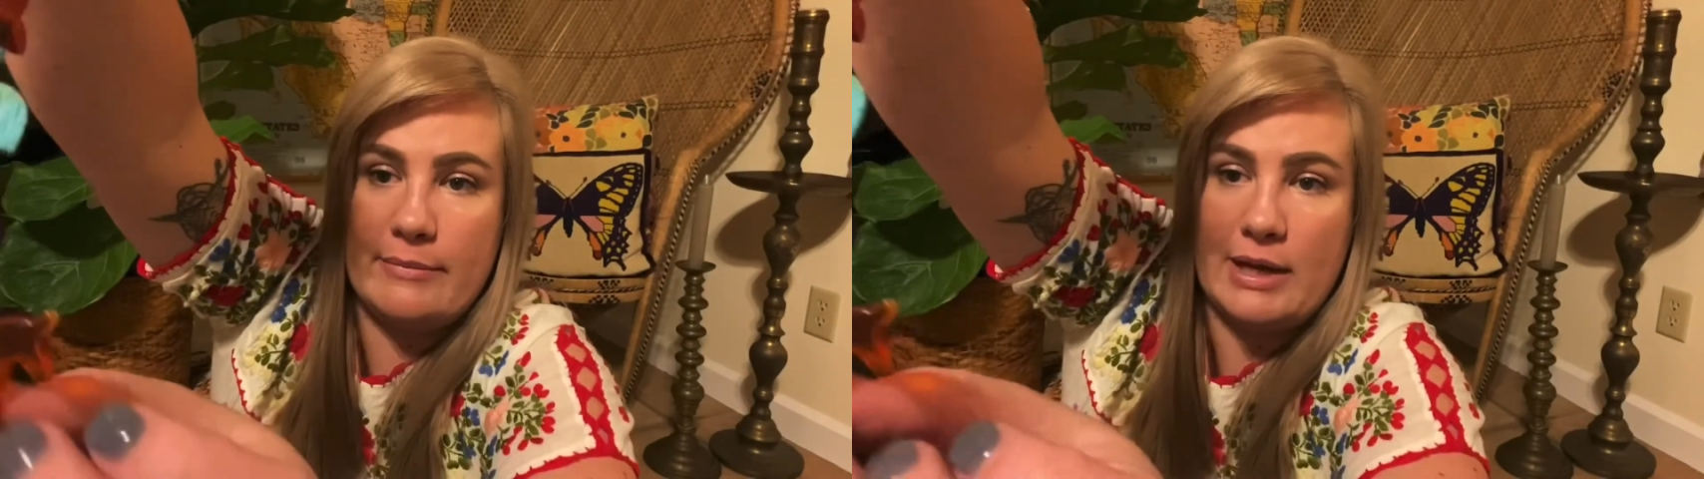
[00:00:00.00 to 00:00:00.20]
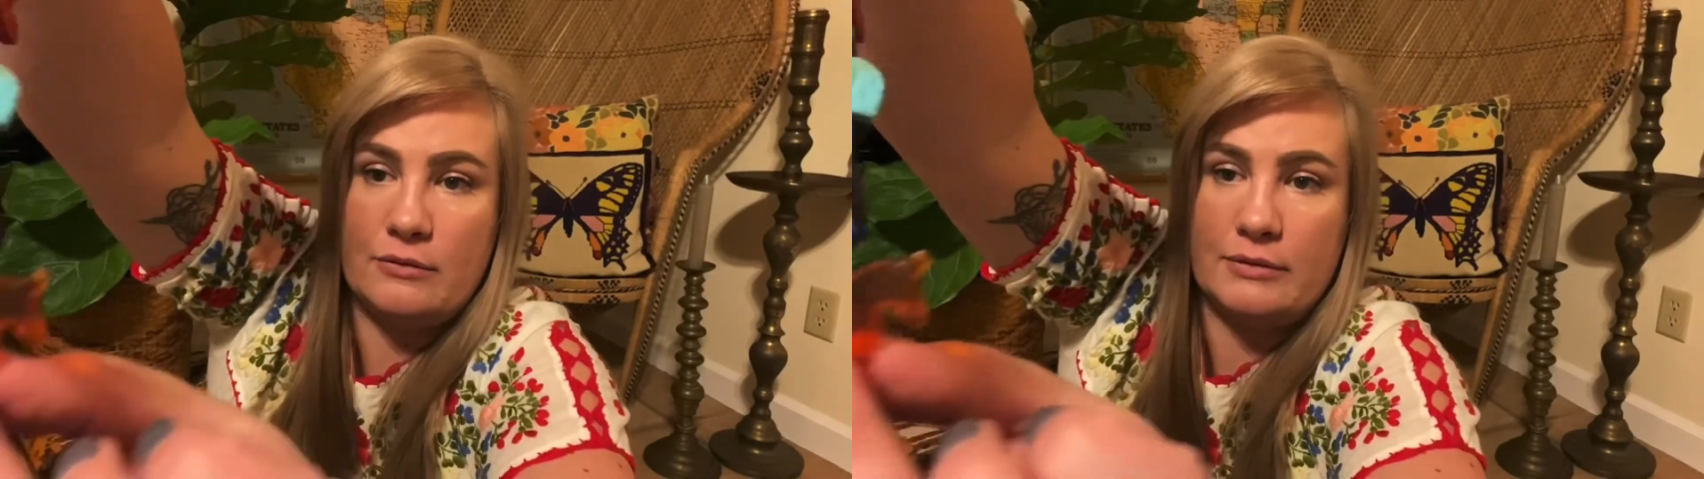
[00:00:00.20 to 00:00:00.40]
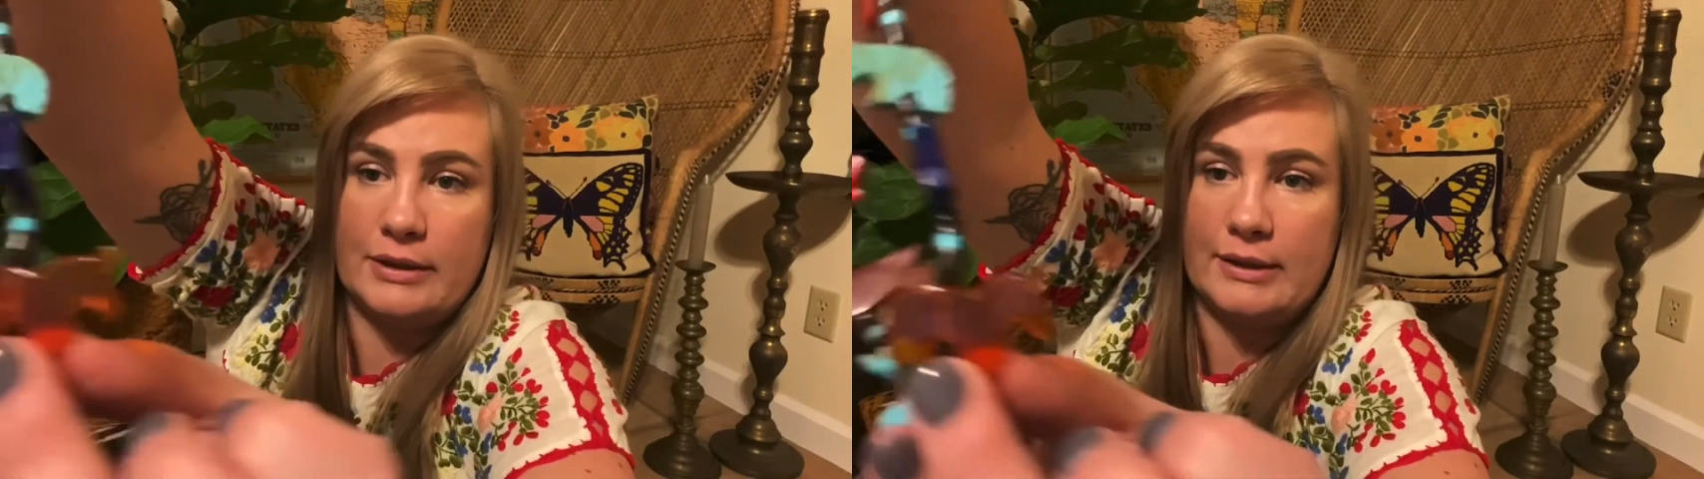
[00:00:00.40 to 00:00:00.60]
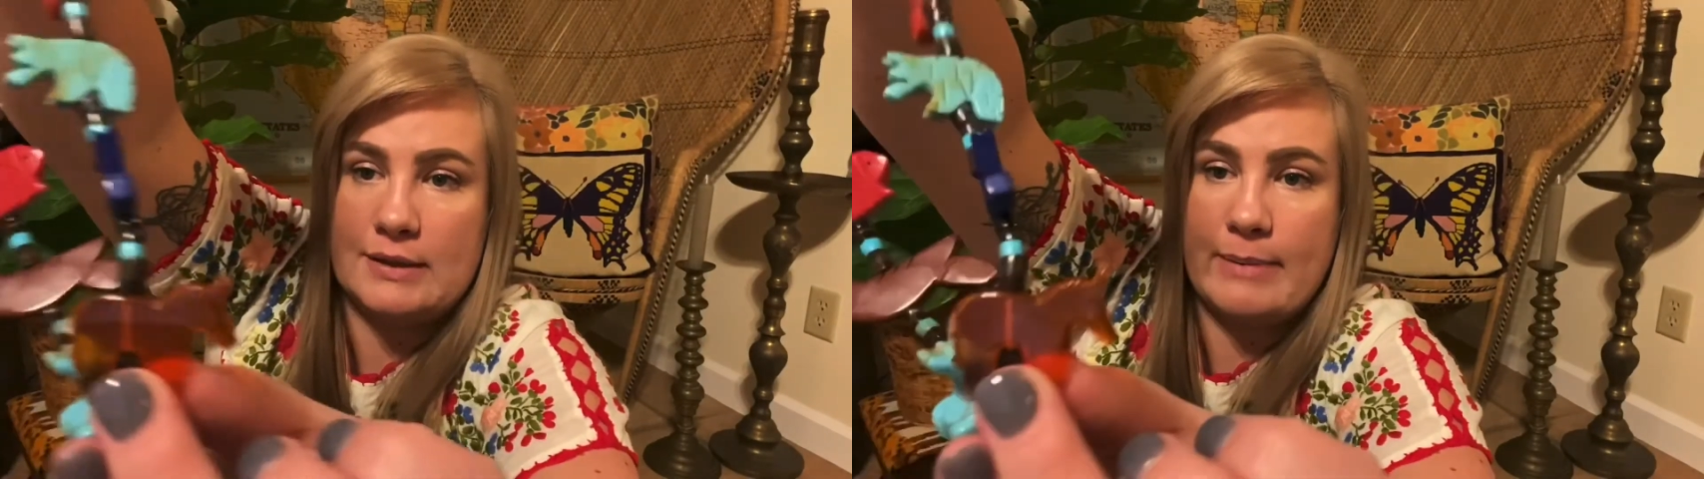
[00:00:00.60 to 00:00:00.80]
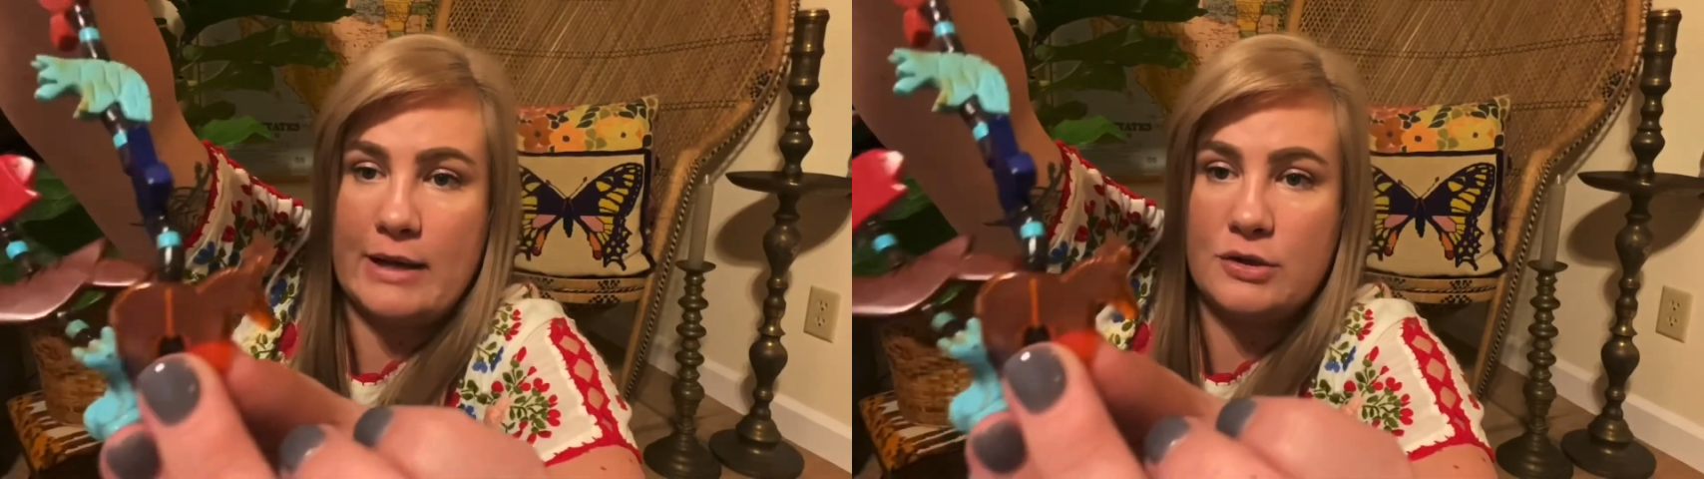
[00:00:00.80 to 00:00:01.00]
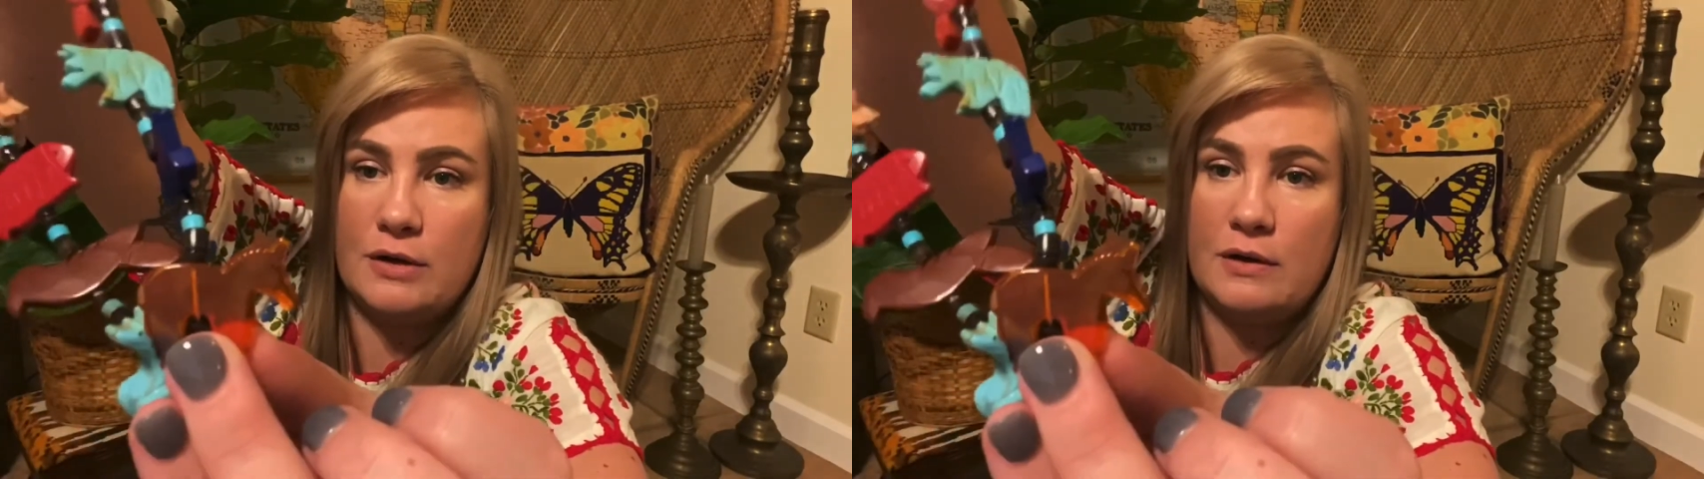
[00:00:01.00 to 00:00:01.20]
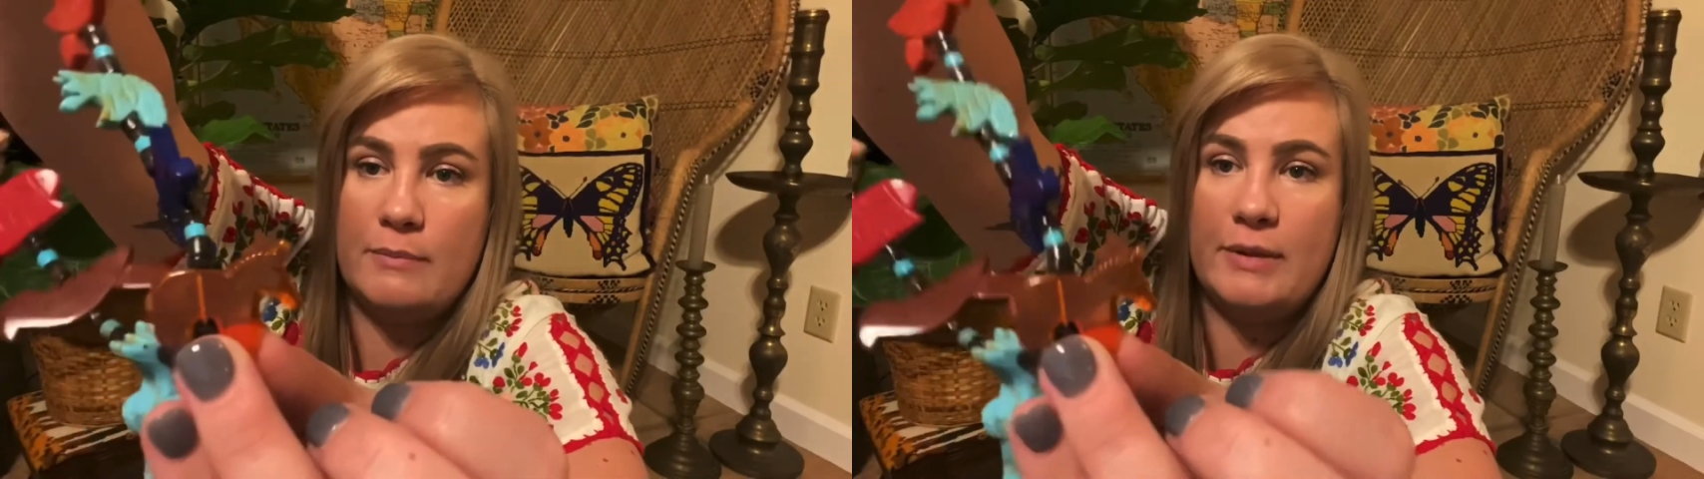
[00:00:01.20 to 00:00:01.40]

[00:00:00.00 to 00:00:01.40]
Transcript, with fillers: and really special,